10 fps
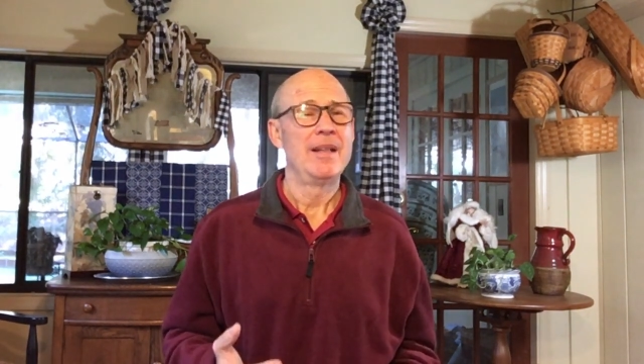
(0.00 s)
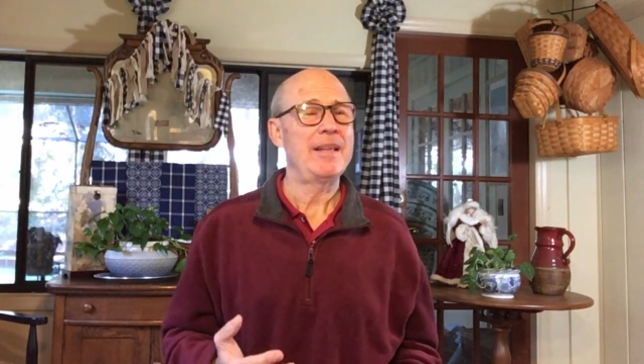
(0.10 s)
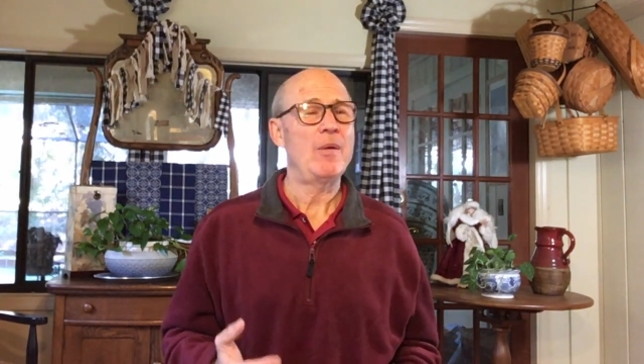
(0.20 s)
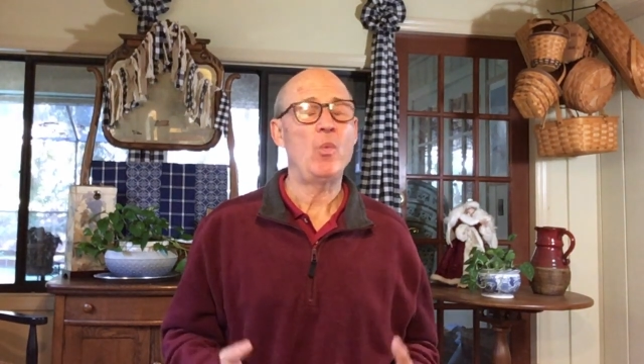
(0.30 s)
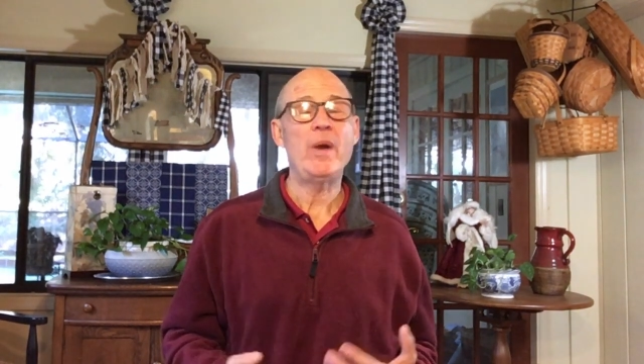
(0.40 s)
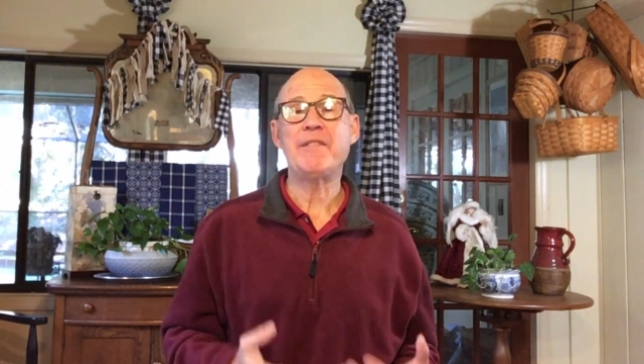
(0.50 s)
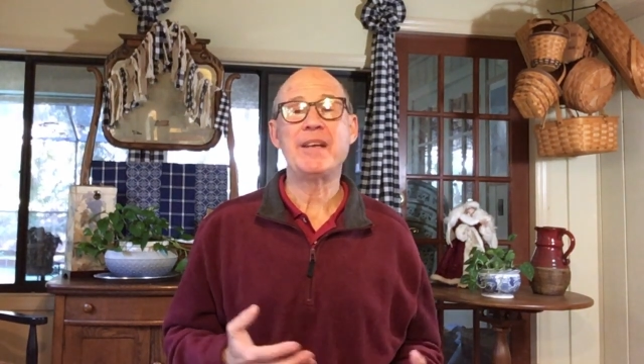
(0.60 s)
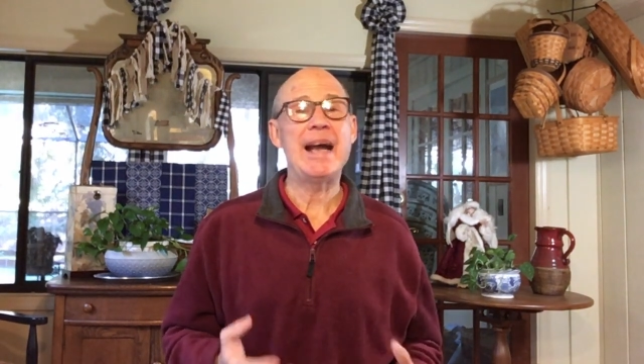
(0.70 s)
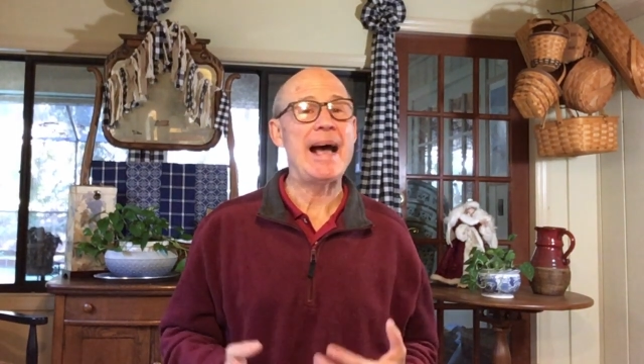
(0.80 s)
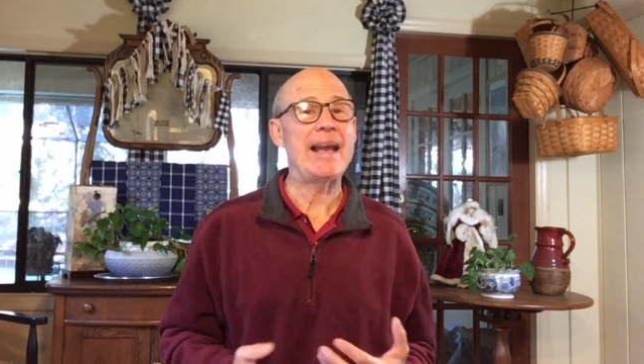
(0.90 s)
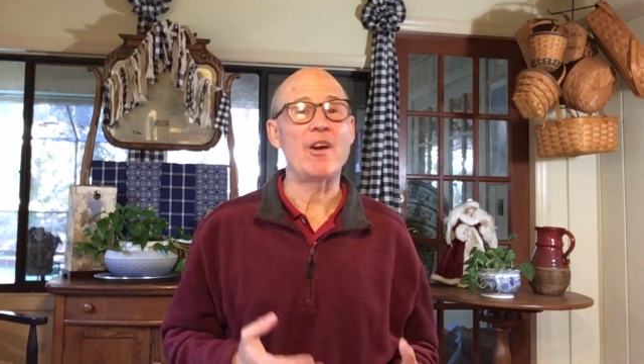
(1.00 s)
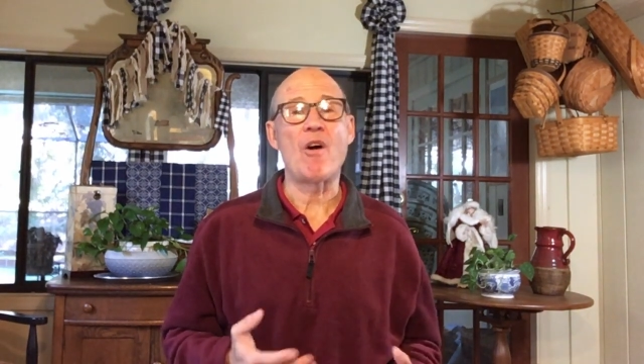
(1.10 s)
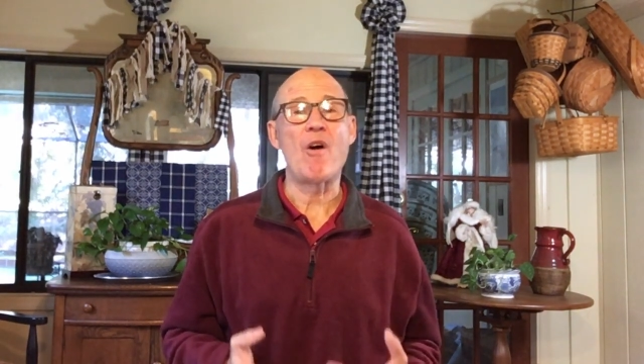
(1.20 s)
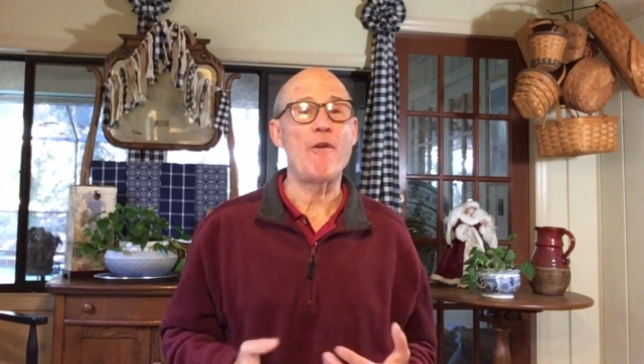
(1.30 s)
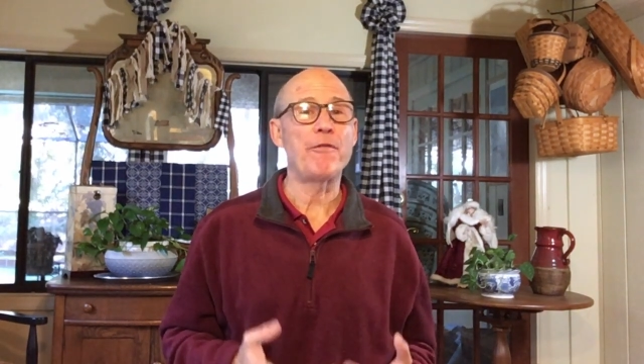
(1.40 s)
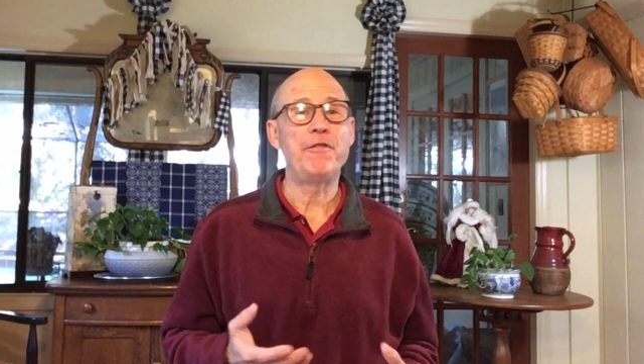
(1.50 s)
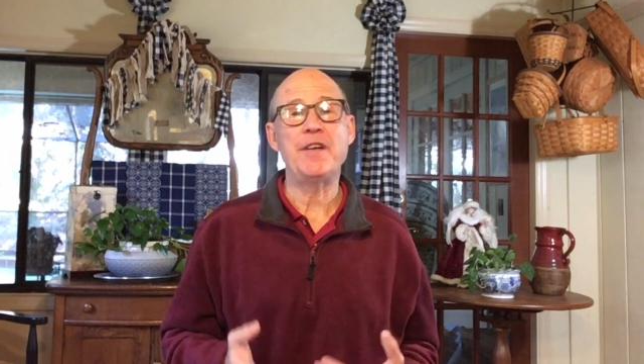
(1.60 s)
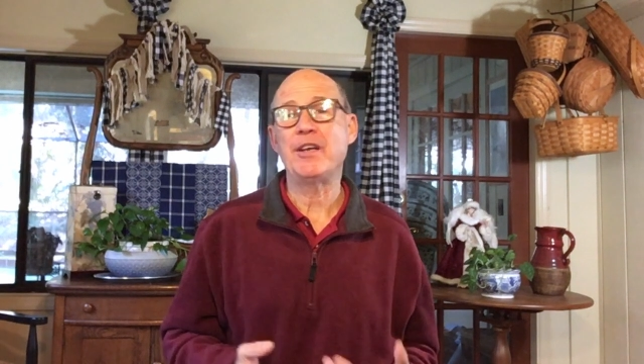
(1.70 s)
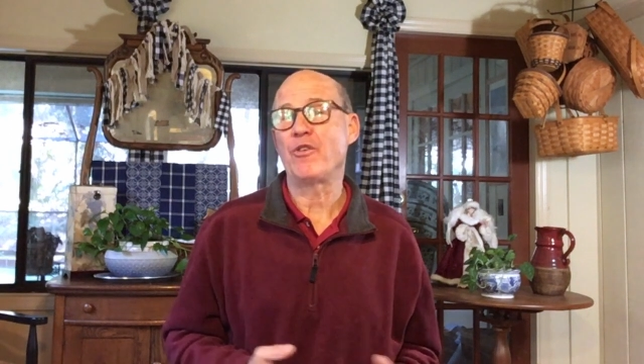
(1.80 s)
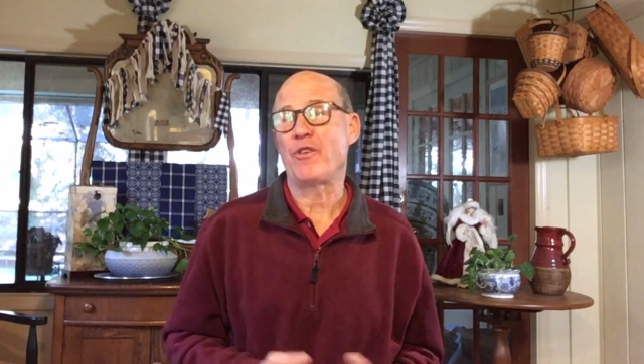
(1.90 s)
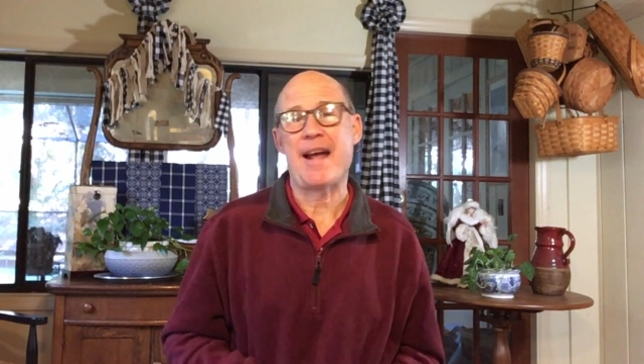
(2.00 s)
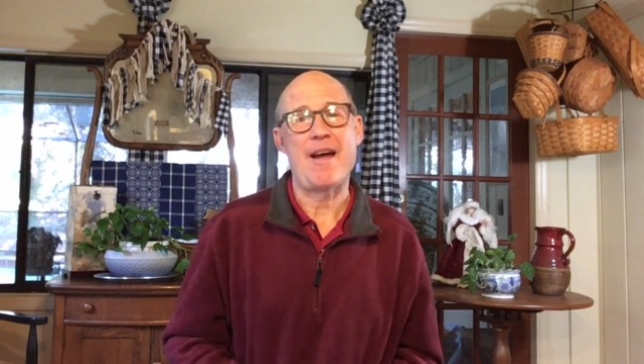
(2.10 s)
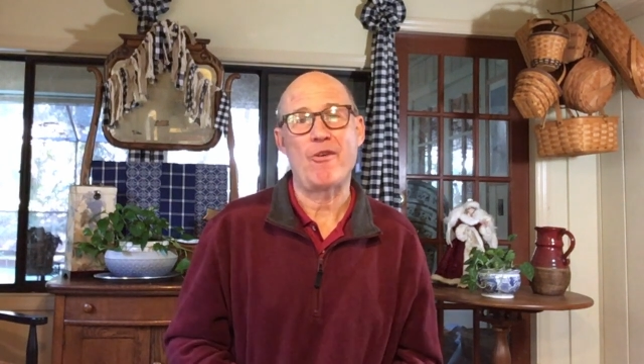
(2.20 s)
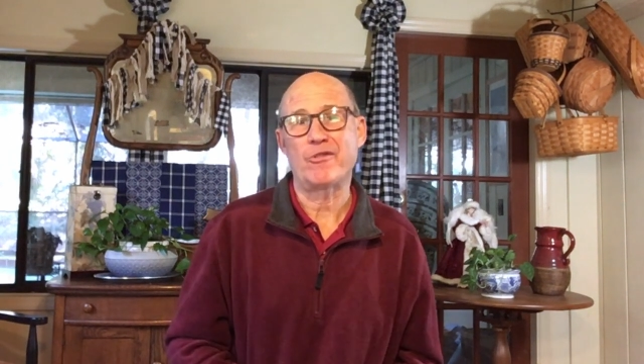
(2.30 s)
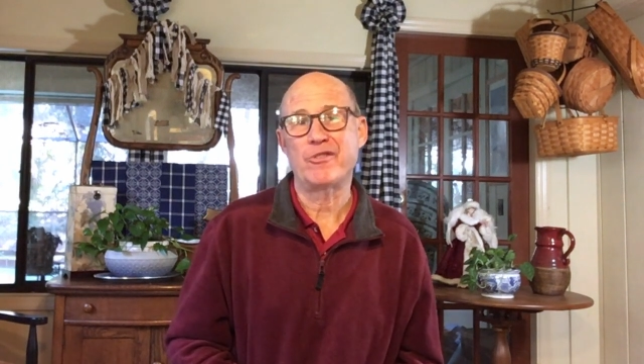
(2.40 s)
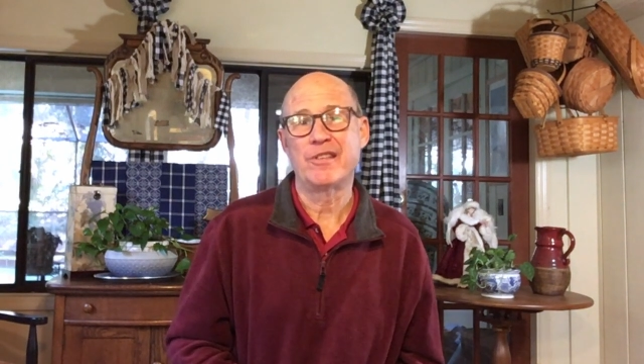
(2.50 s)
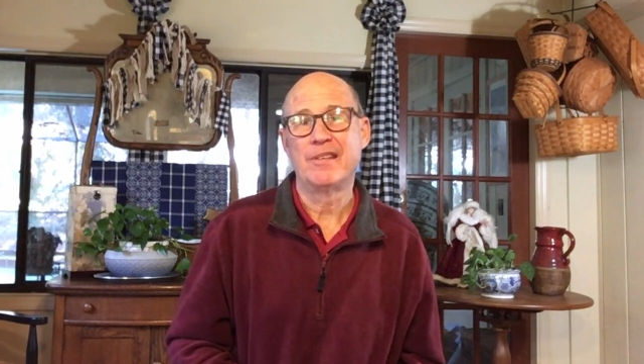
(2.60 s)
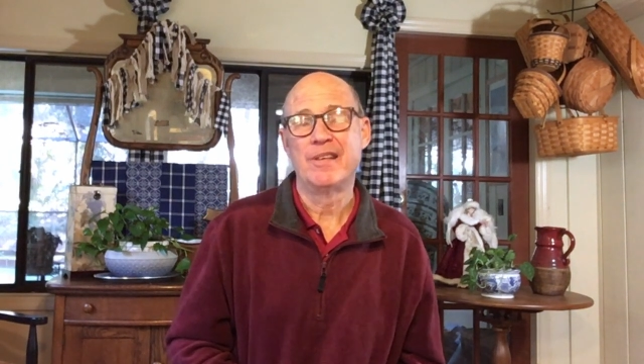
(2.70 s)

that we've got it all figured out